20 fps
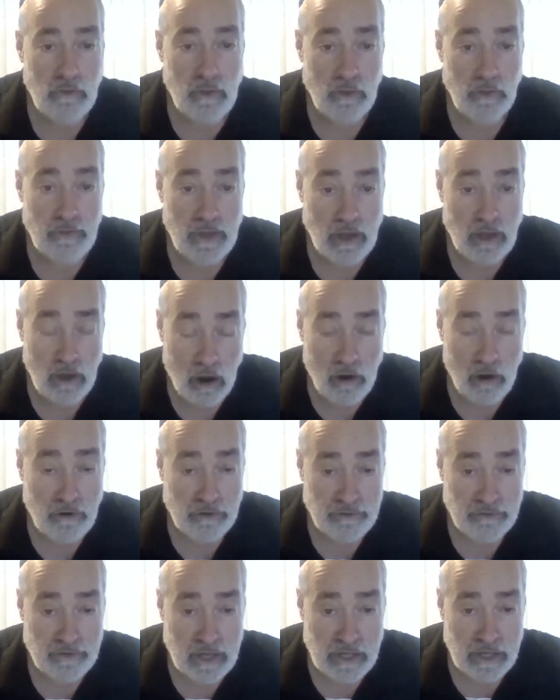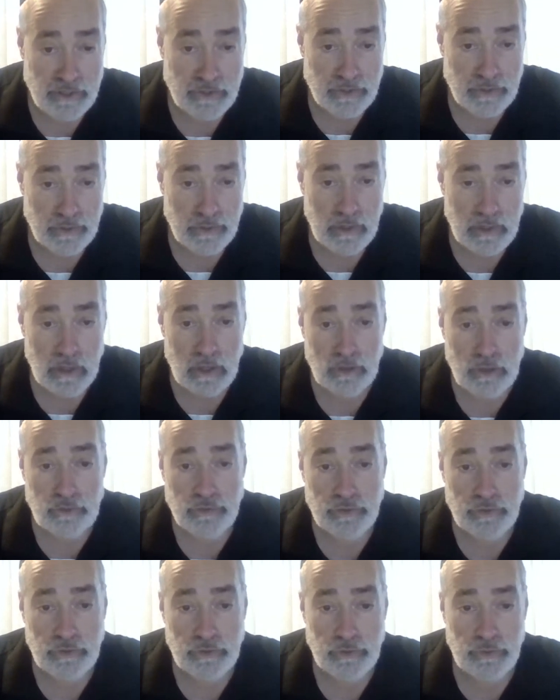though they are essential
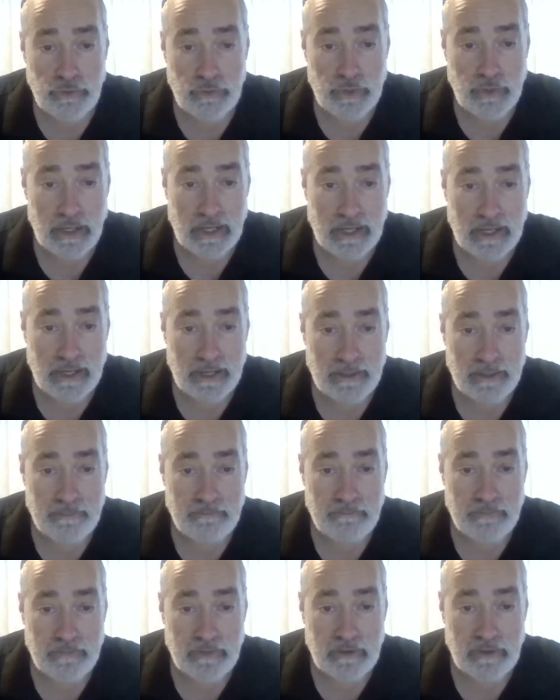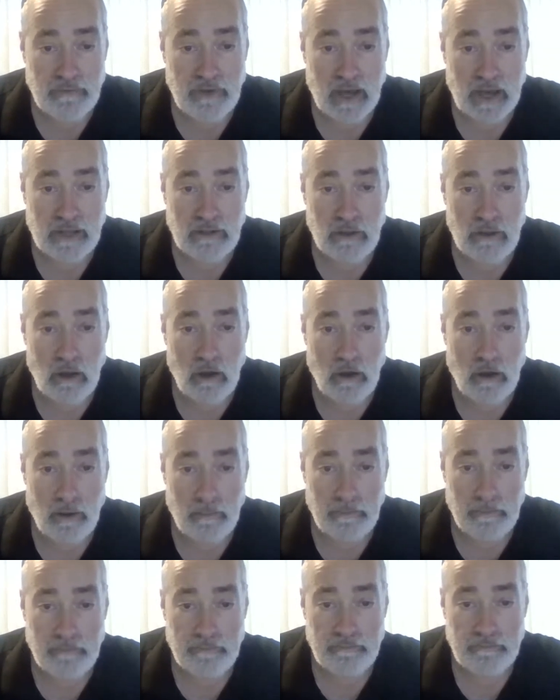to um, divine law,